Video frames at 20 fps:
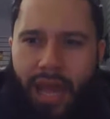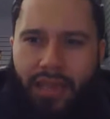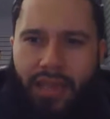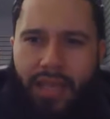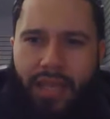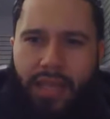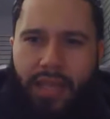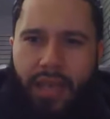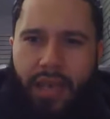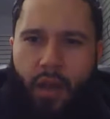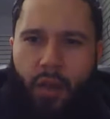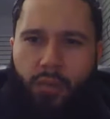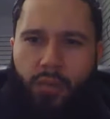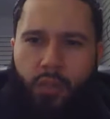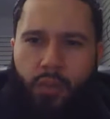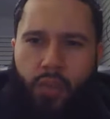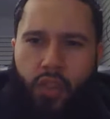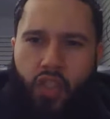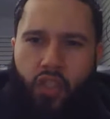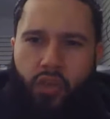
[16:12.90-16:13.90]
I think it
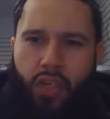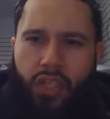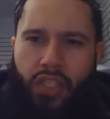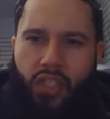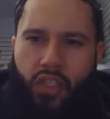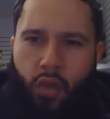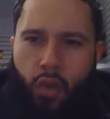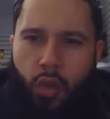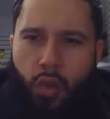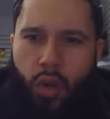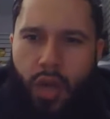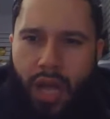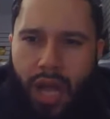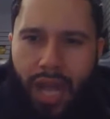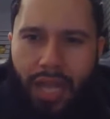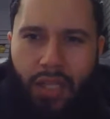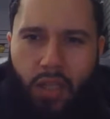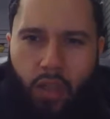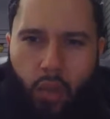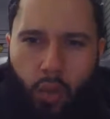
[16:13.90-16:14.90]
helps with stress, so
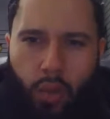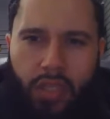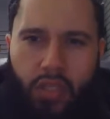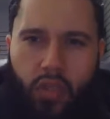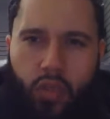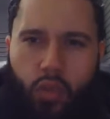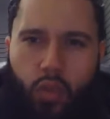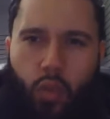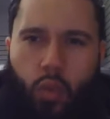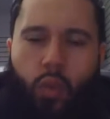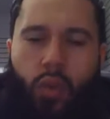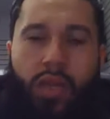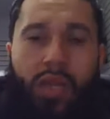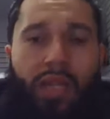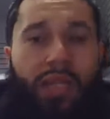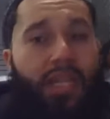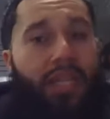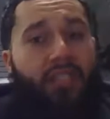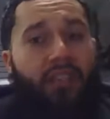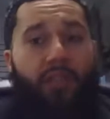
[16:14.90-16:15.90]
I do it in school.
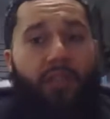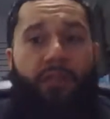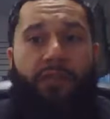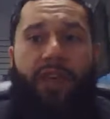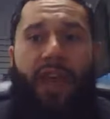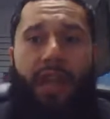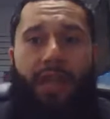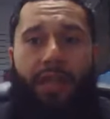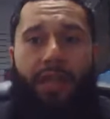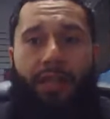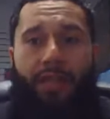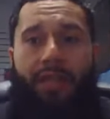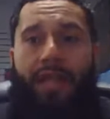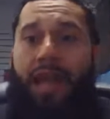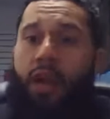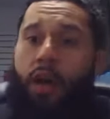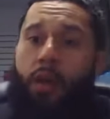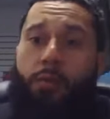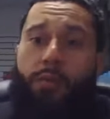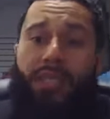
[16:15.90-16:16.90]
That's a fact.
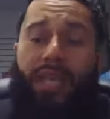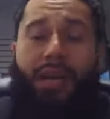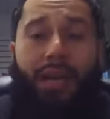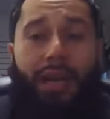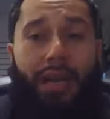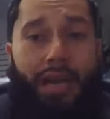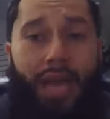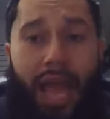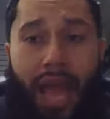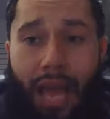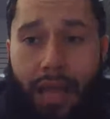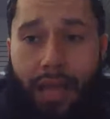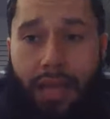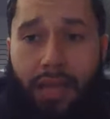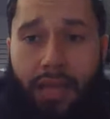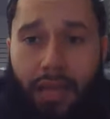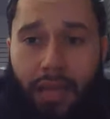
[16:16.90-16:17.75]
That helps out a lot.